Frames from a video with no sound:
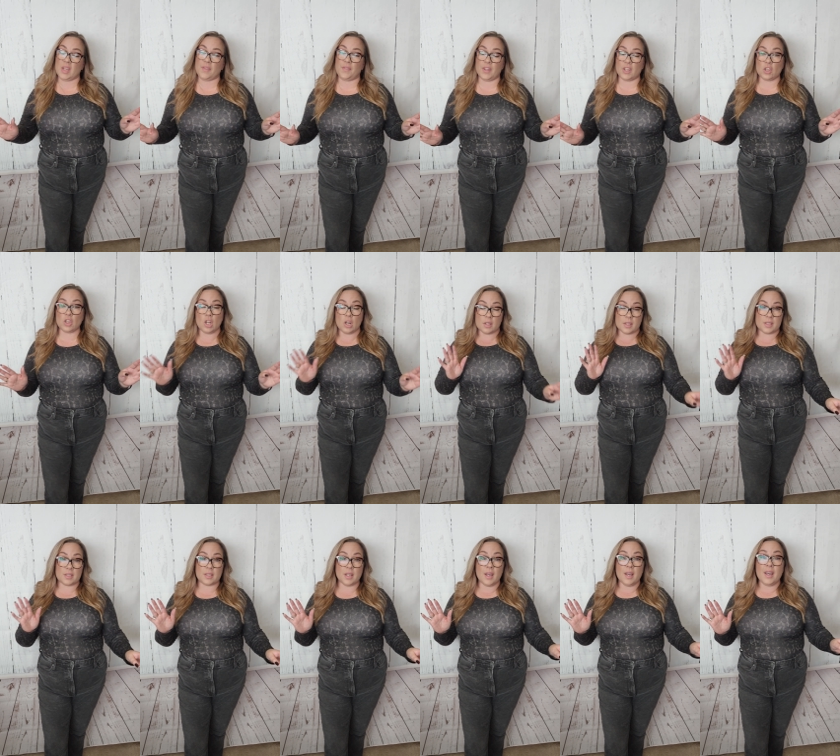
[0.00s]
if it
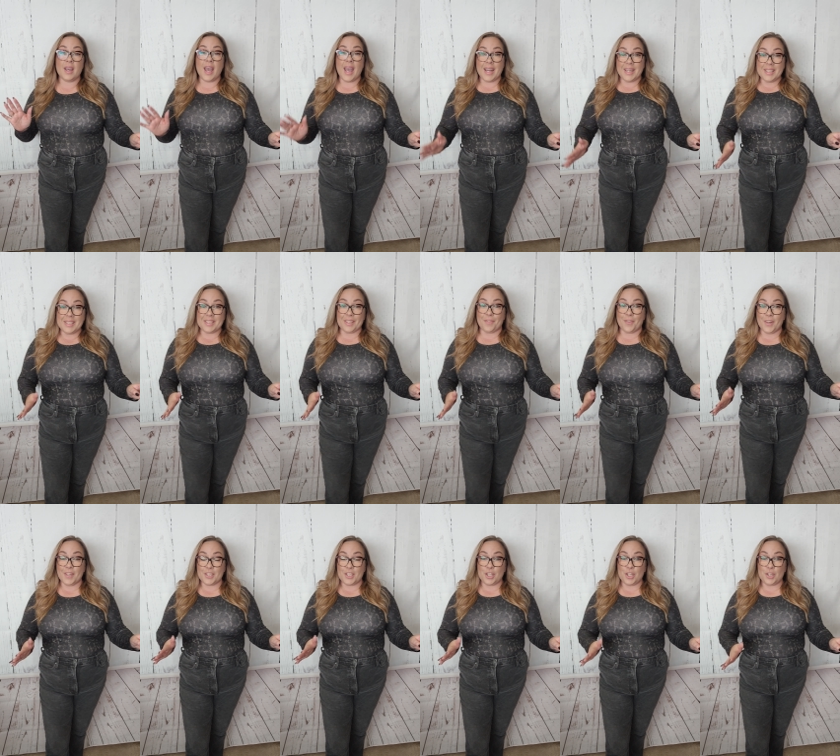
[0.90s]
looks any
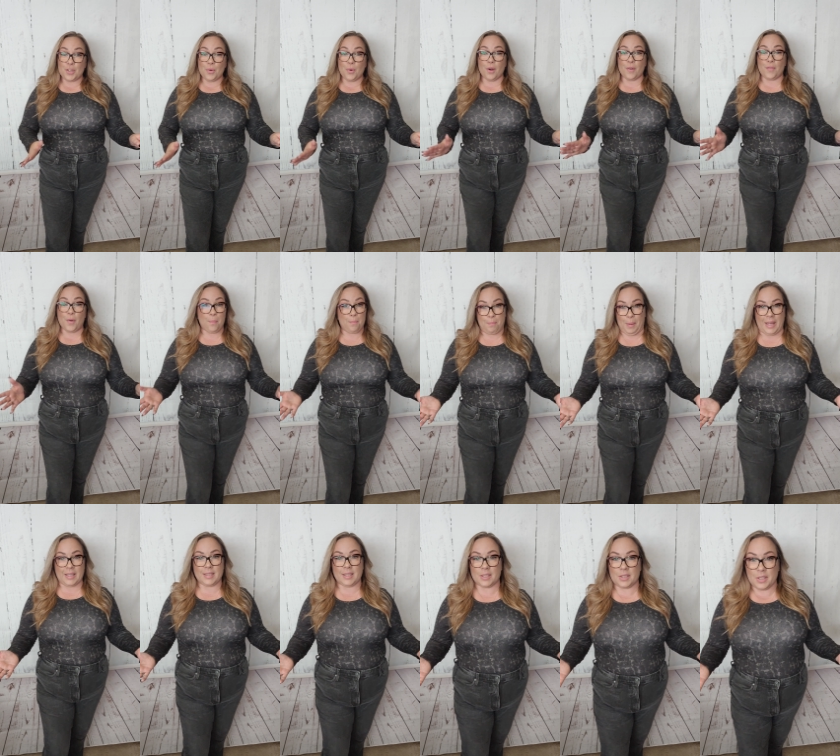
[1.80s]
different to you or if it
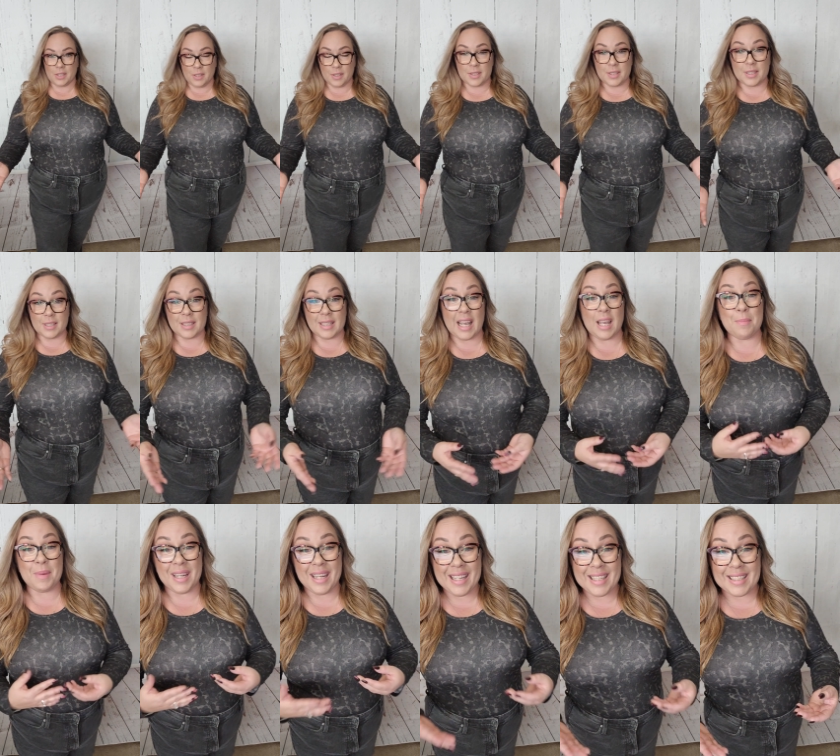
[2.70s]
basically looks the
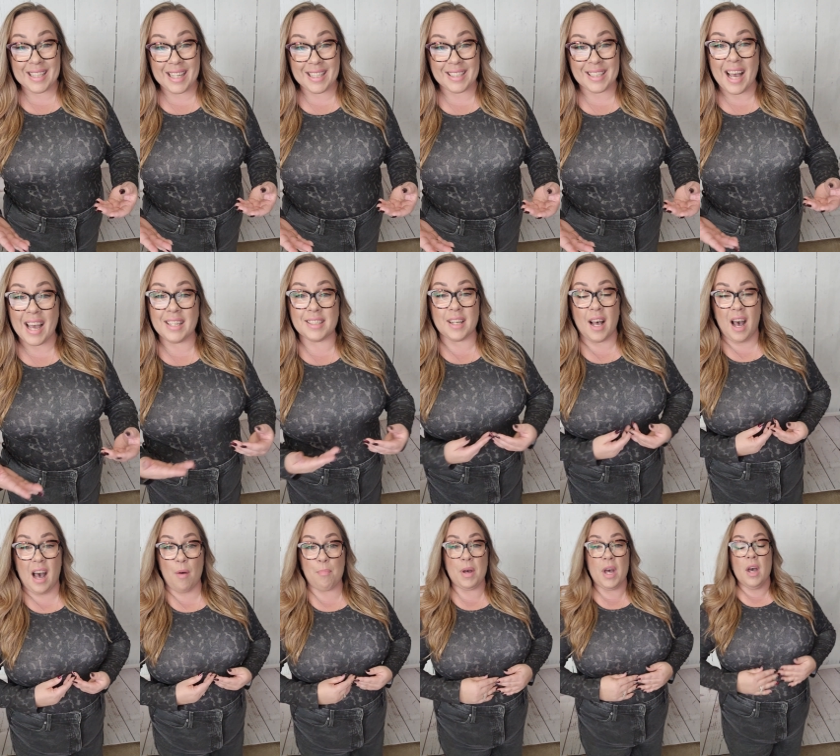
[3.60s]
same. It is a size
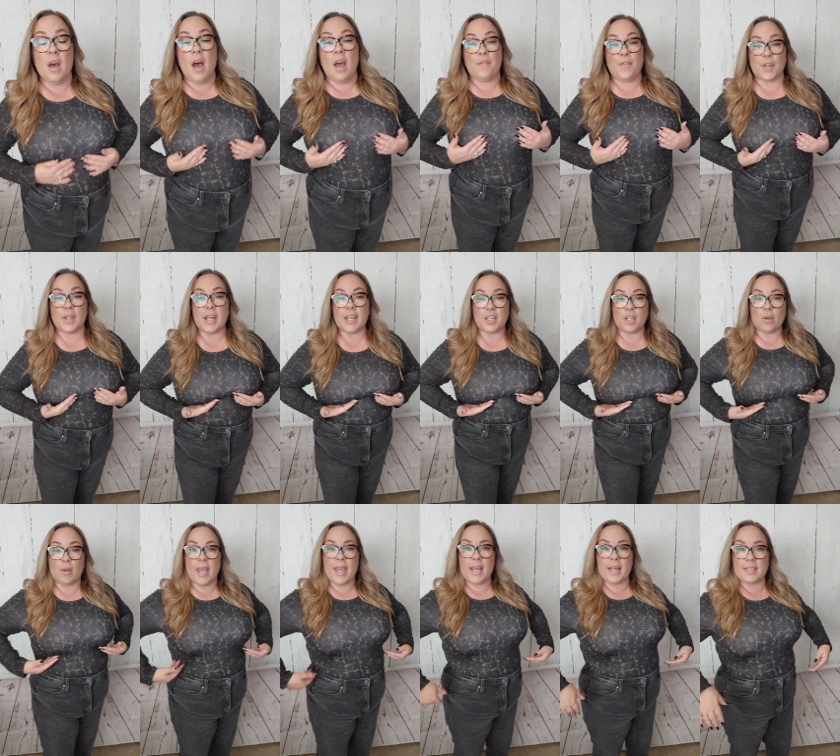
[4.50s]
up. I feel like
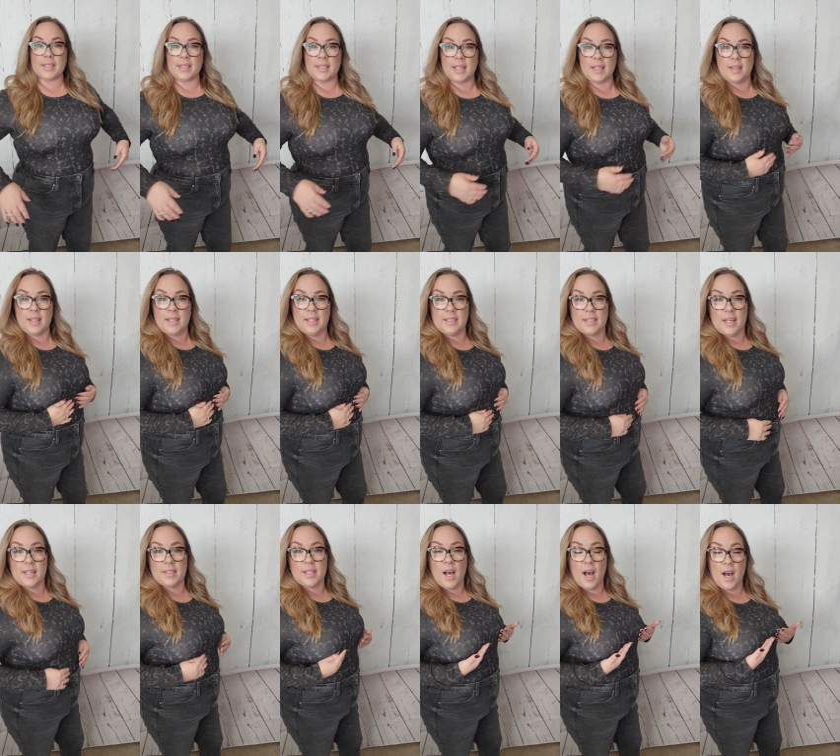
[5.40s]
you can see that it
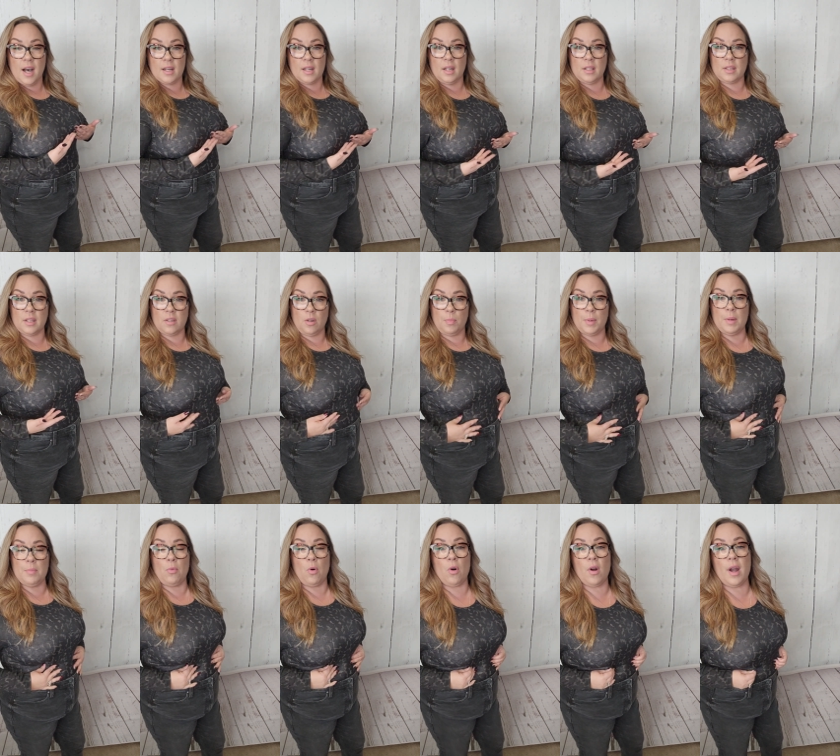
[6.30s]
does hug a little
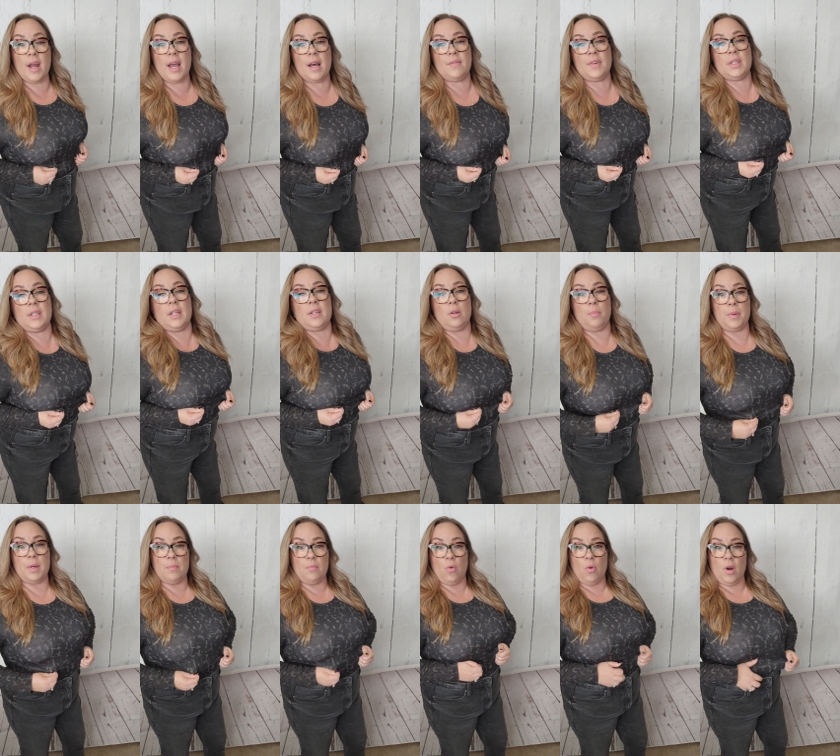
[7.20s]
bit more. I have a little
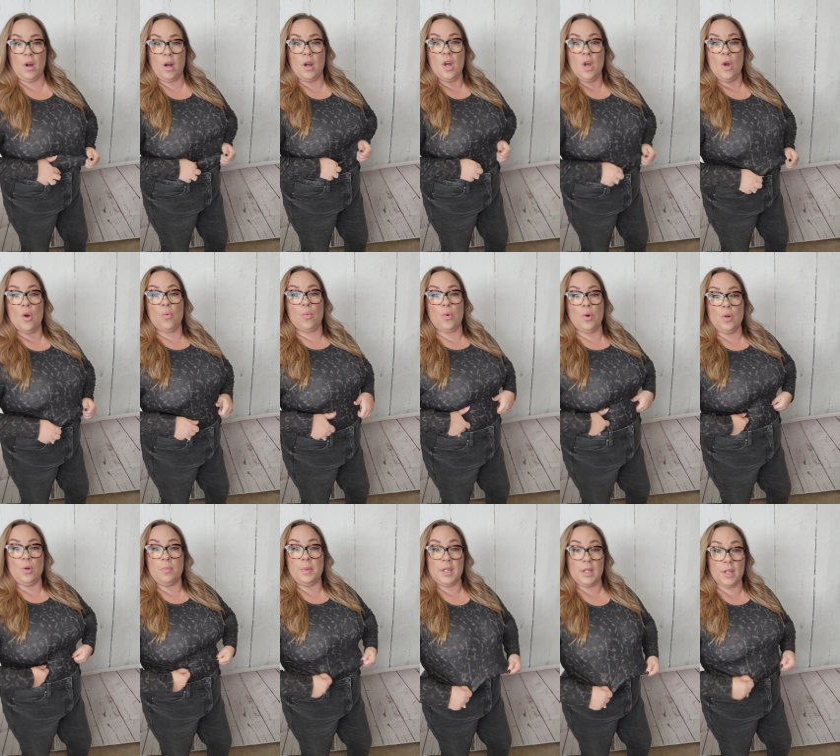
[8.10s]
bit more
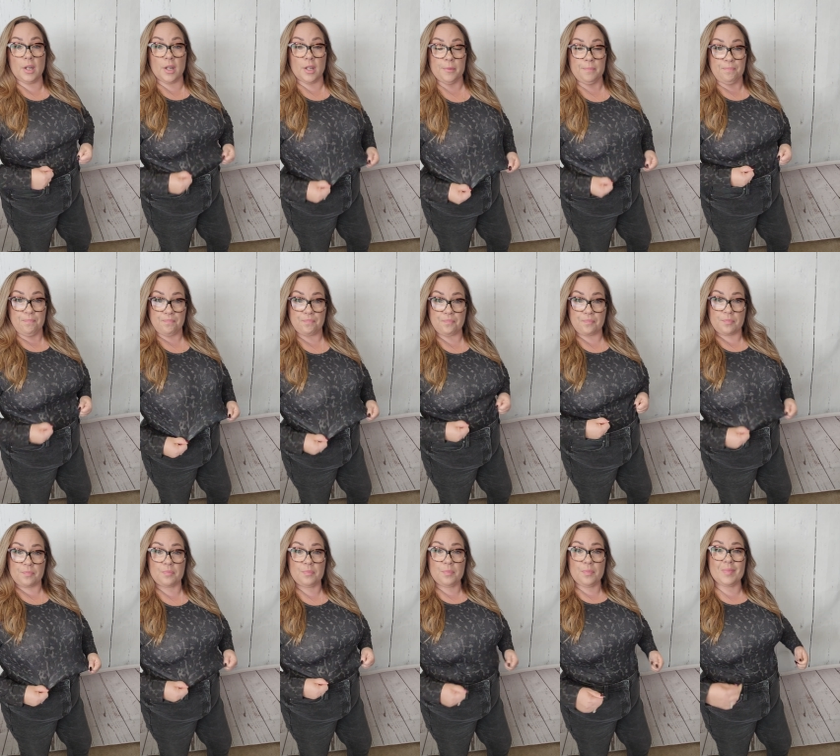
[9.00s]
room here.
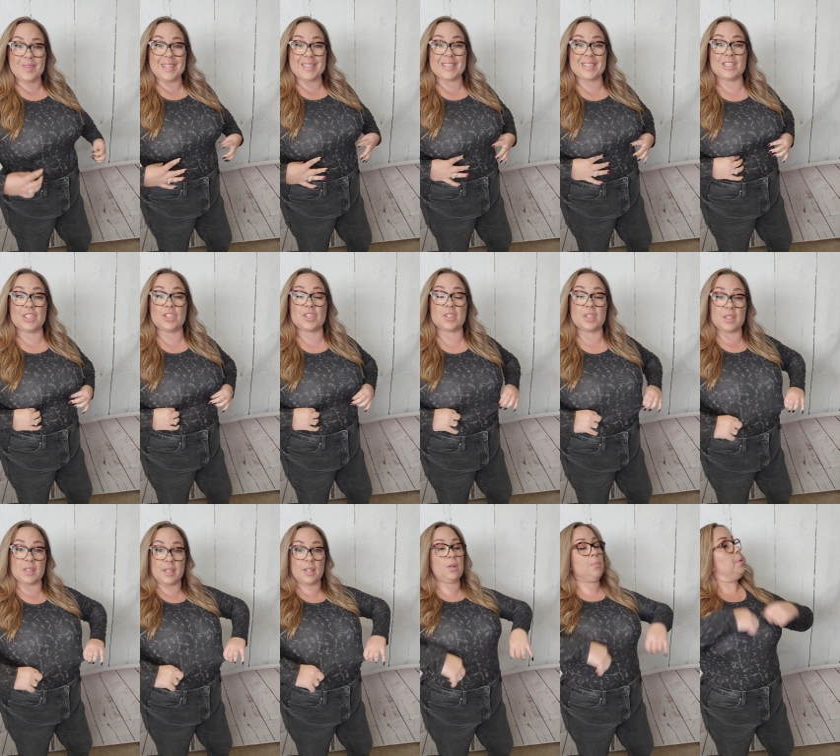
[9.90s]
It's just
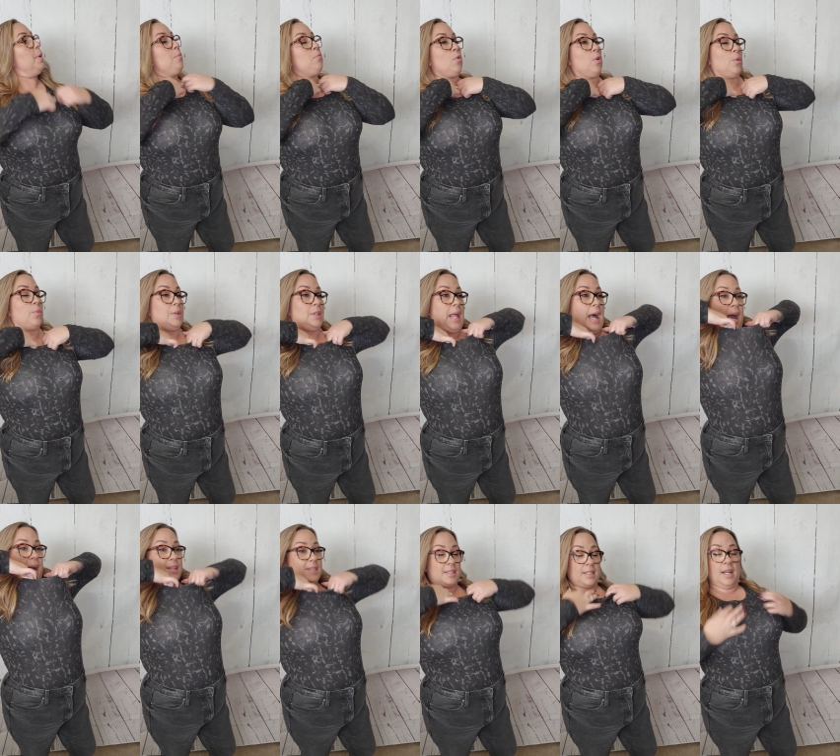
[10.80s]
a little bit more
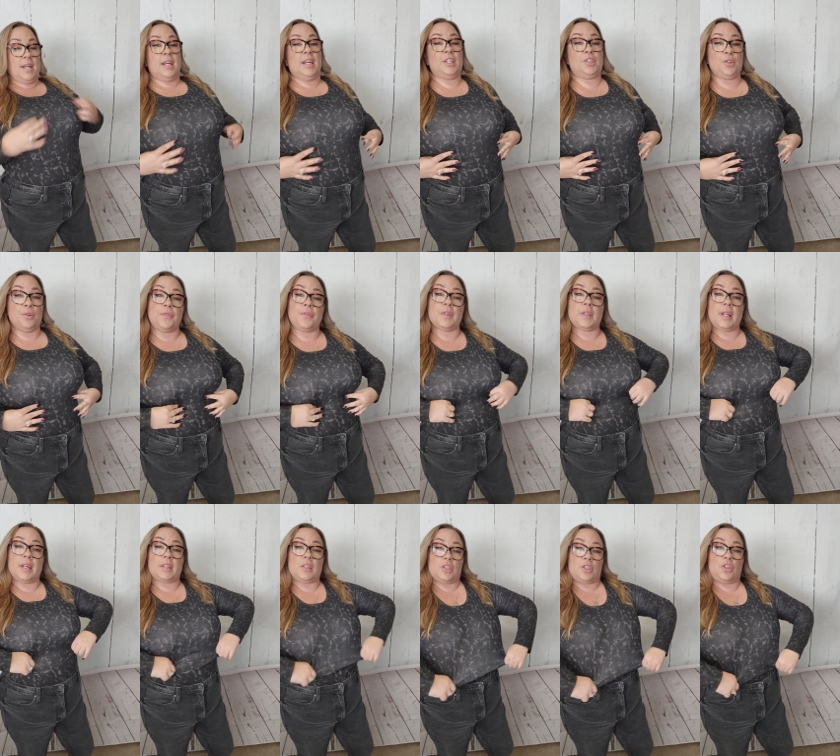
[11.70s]
relaxed. I do feel
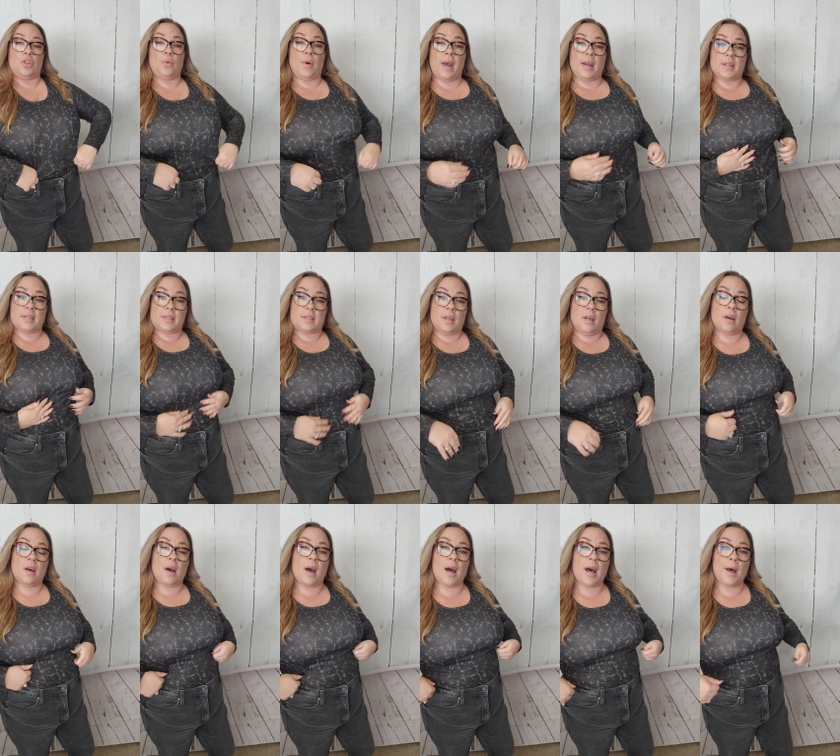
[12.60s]
like the 2X
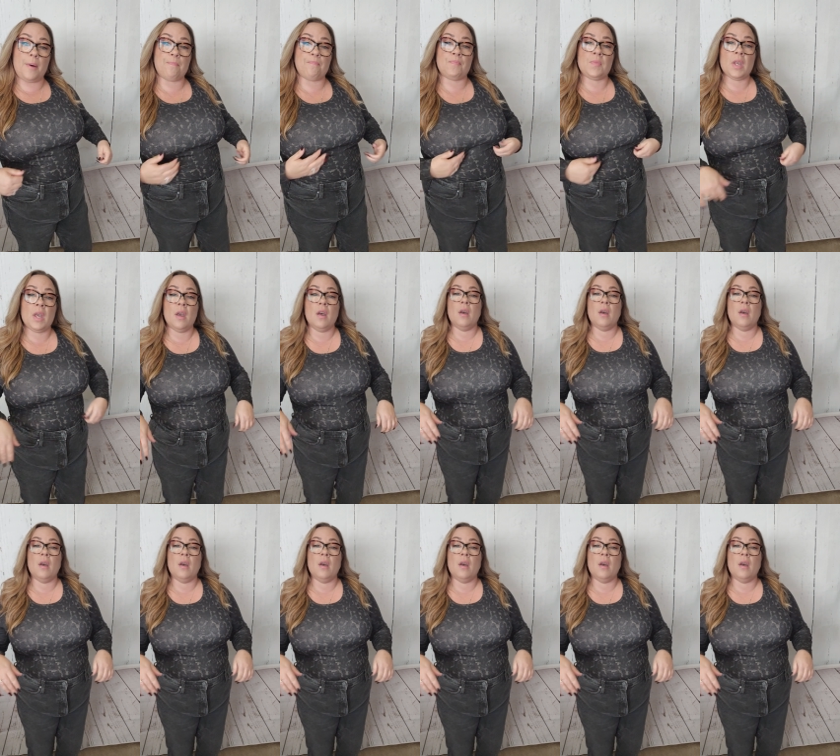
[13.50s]
um,